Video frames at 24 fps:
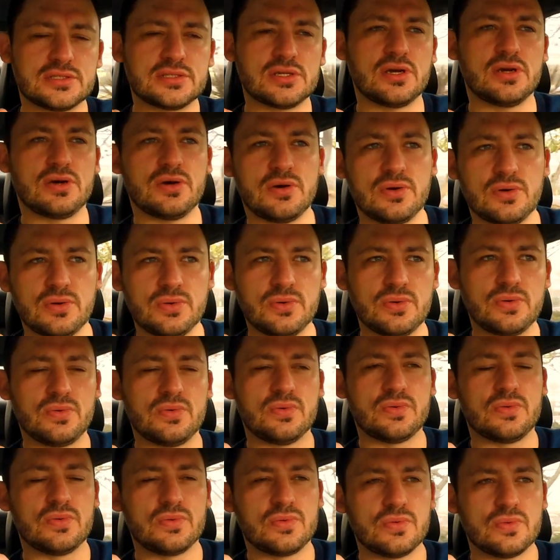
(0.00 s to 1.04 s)

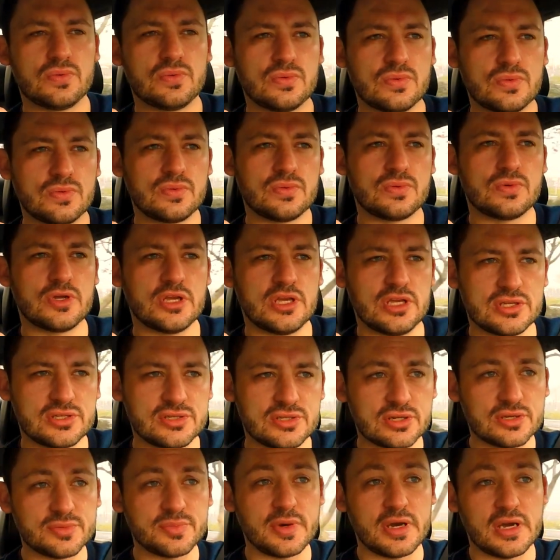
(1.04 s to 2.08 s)
So he
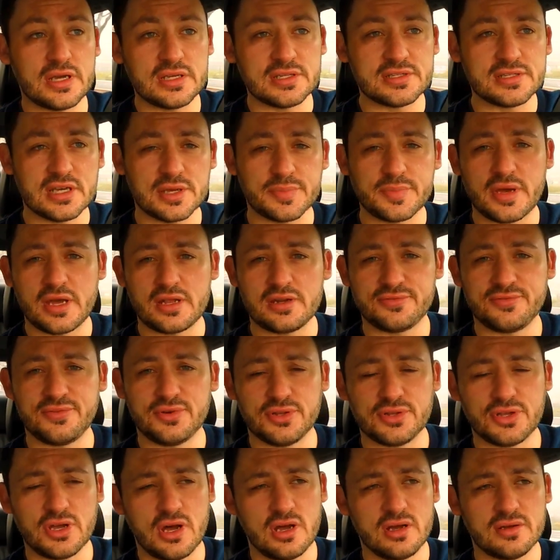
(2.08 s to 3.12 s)
took my intake
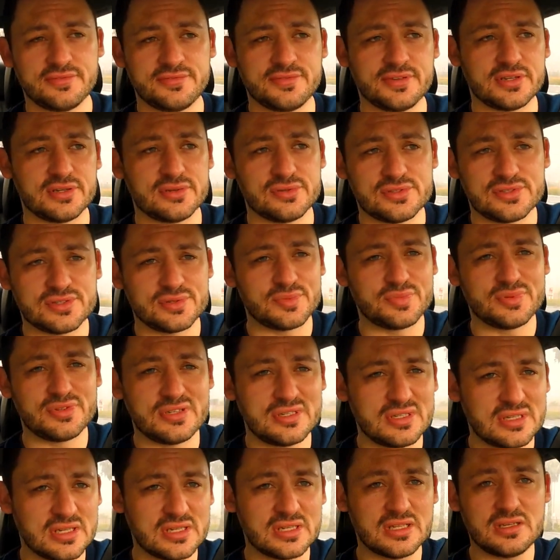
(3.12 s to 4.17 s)
manifold off and it was
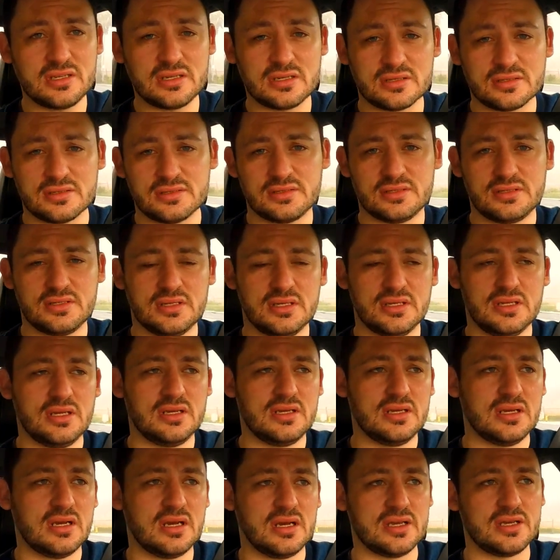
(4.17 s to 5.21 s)
completely clean.
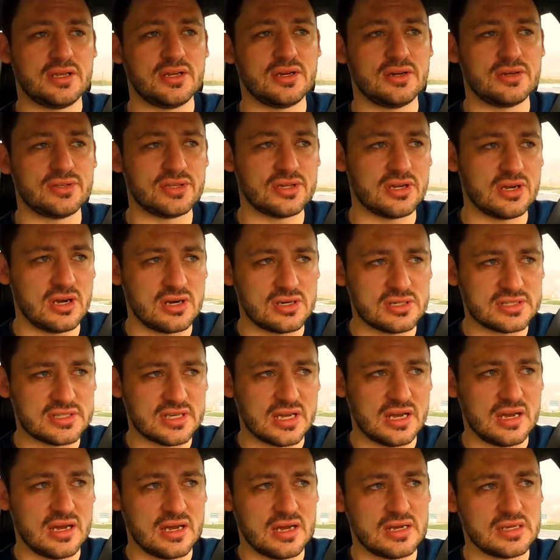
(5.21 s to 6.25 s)
You know, and the car's
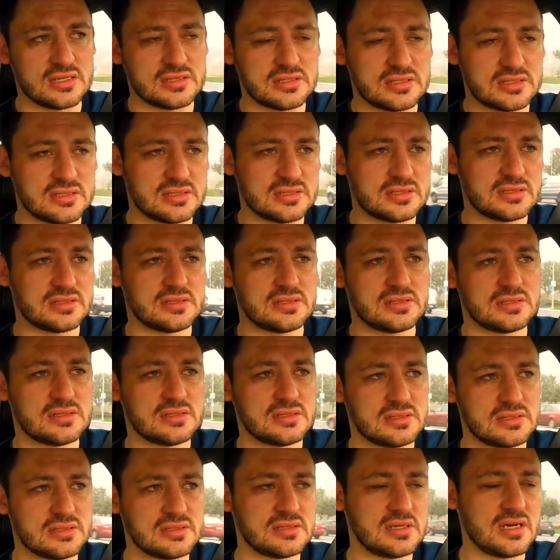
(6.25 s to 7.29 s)
got,
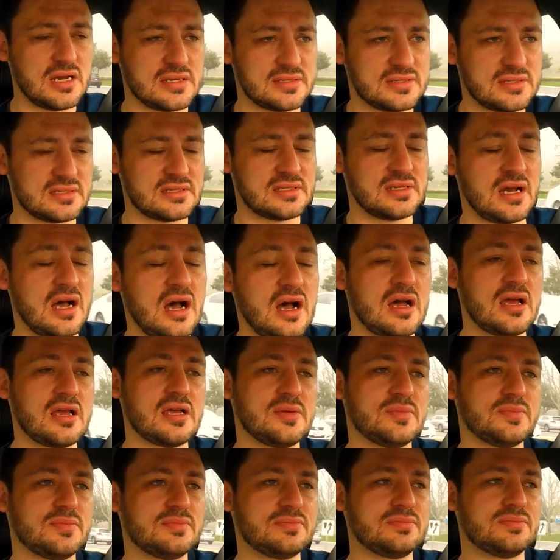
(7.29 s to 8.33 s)
at the
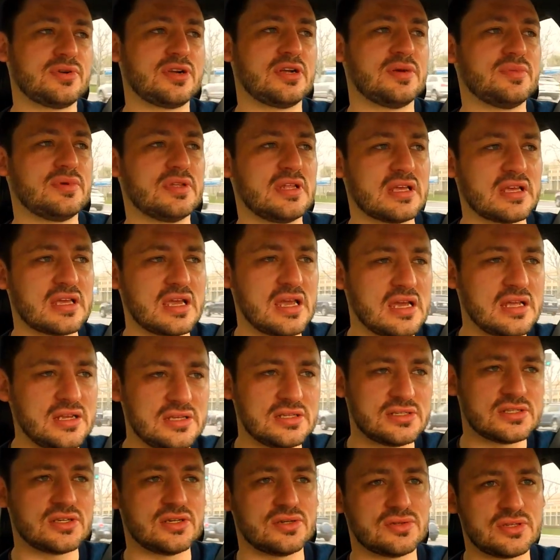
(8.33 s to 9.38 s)
time, probably like
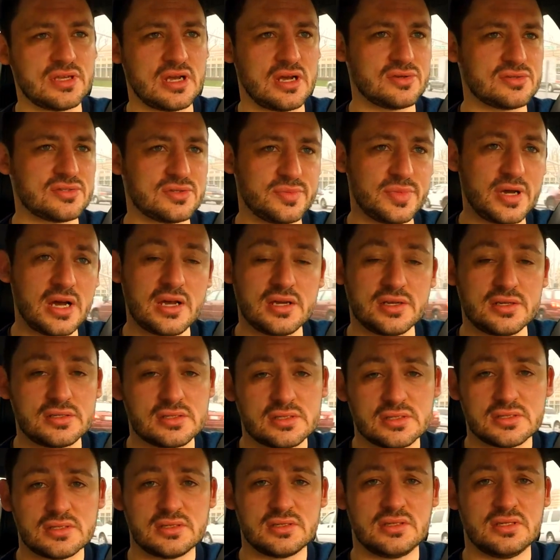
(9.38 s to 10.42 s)
80,000
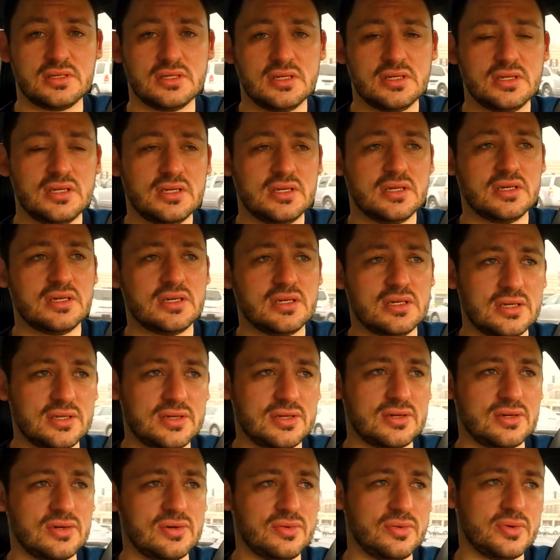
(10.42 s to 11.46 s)
miles. You
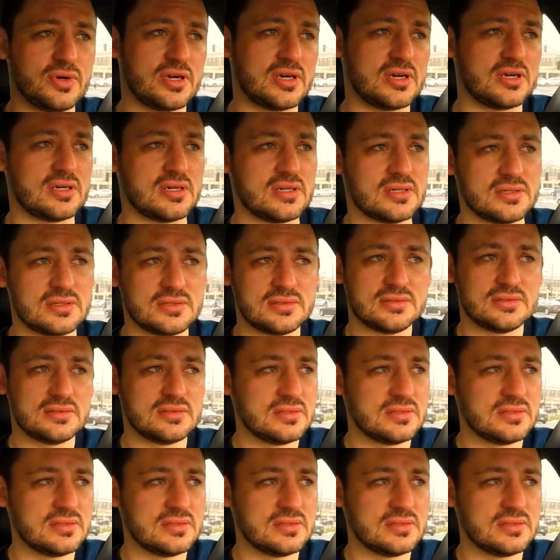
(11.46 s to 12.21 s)
know, where